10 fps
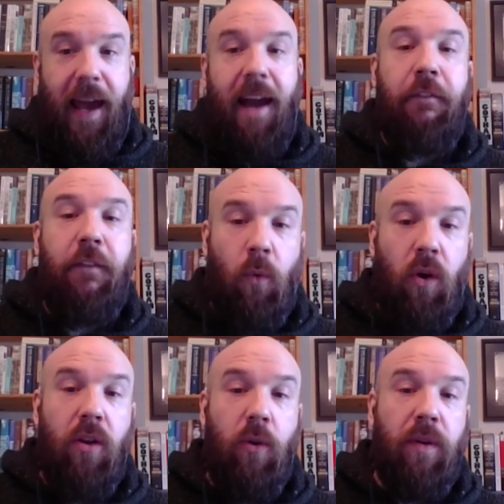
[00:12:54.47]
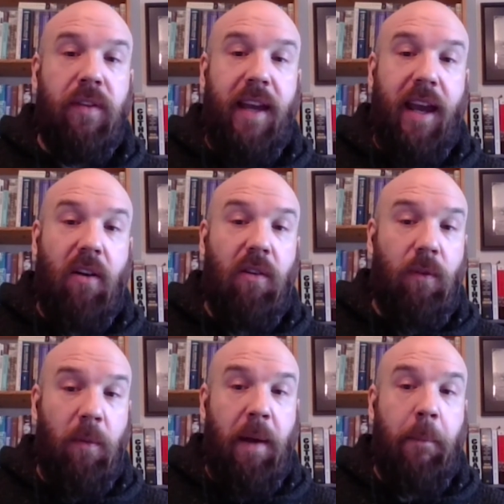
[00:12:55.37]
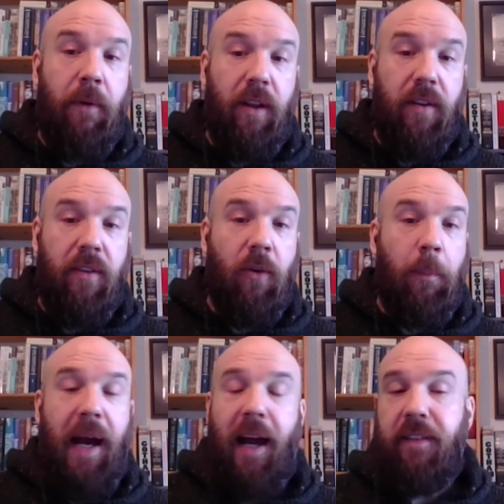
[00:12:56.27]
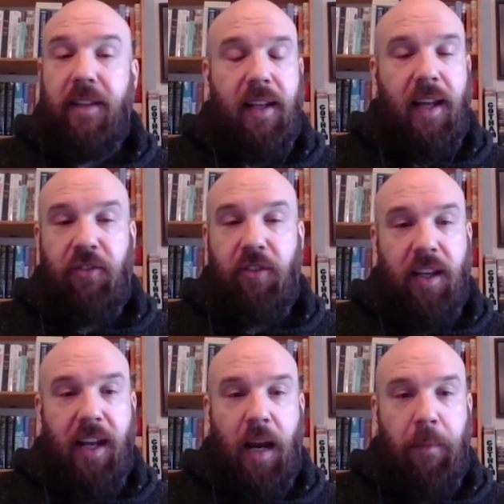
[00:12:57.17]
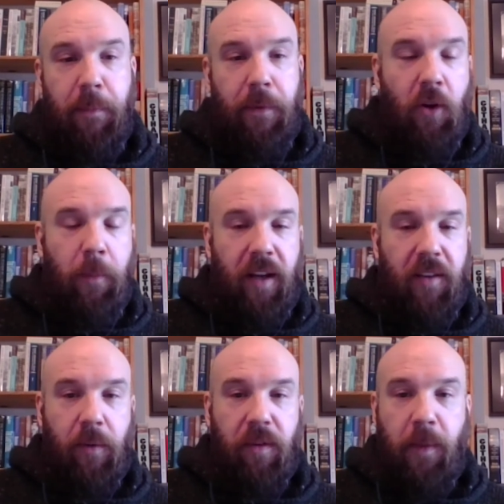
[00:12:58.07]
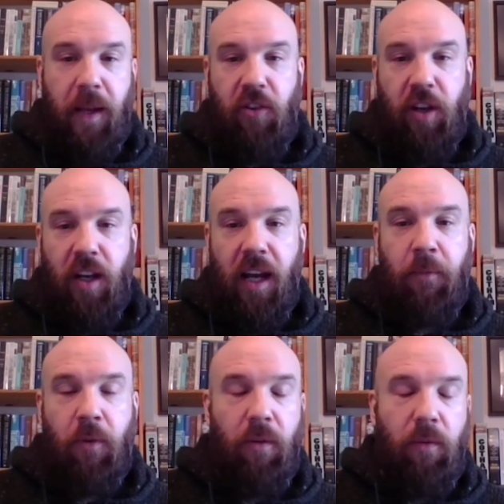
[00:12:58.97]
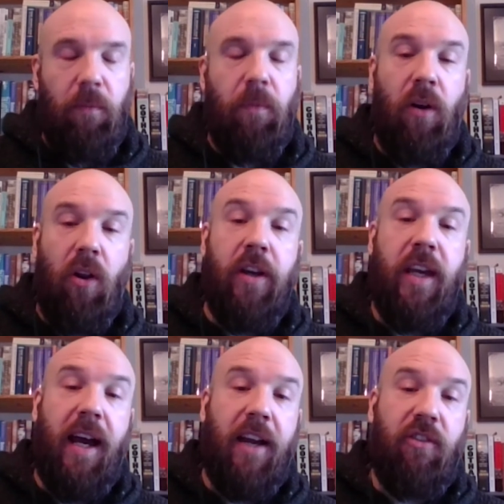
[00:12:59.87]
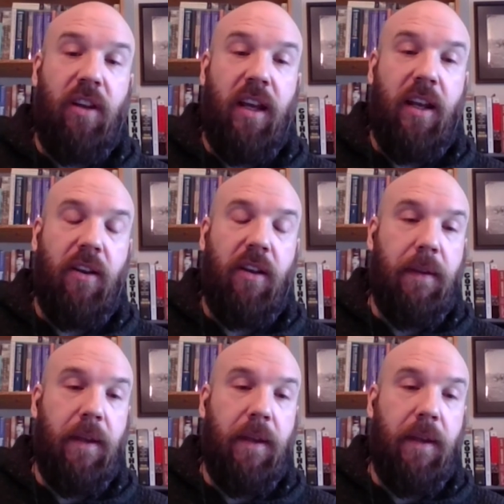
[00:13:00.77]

Everyone who was there remembered it. So it passed into legend in the Army of Potomac, as I was mentioning, and we're lucky actually, and